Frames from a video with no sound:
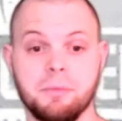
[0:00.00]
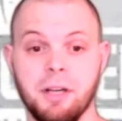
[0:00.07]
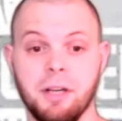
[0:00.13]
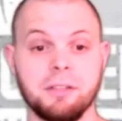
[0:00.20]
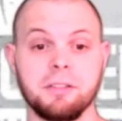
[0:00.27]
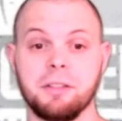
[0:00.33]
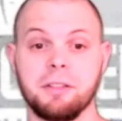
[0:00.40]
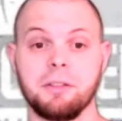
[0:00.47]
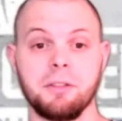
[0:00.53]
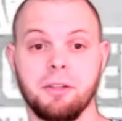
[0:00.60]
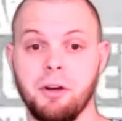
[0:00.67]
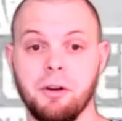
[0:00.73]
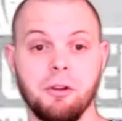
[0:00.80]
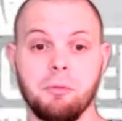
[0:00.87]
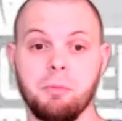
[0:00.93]
doesn't
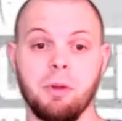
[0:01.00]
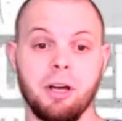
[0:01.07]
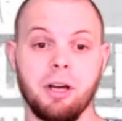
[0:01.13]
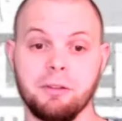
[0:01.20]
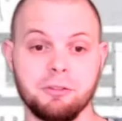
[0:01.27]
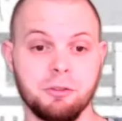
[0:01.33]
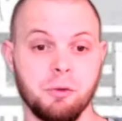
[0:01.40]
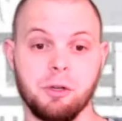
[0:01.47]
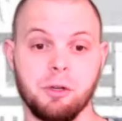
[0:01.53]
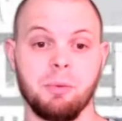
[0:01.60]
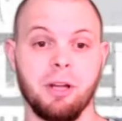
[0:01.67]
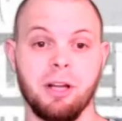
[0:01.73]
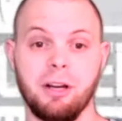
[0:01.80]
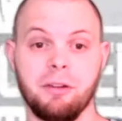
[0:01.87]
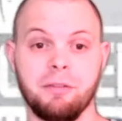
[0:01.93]
go to the playoffs and win a
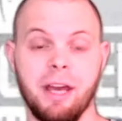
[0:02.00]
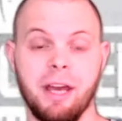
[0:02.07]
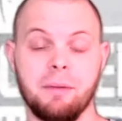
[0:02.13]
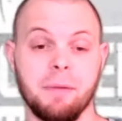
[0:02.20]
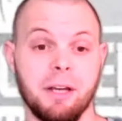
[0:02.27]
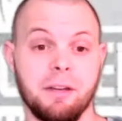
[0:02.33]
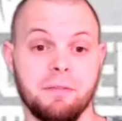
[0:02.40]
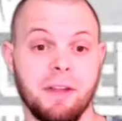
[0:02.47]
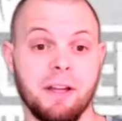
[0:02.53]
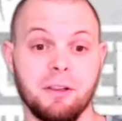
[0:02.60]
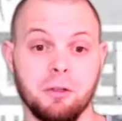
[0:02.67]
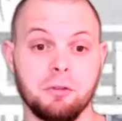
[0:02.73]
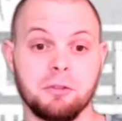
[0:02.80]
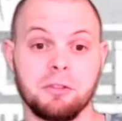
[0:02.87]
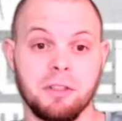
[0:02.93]
playoff game, like, if they
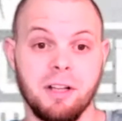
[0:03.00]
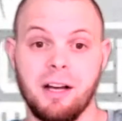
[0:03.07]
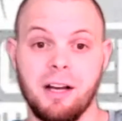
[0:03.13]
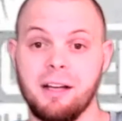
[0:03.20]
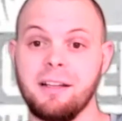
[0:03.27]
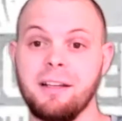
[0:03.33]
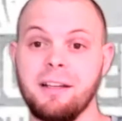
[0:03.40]
lose a lot,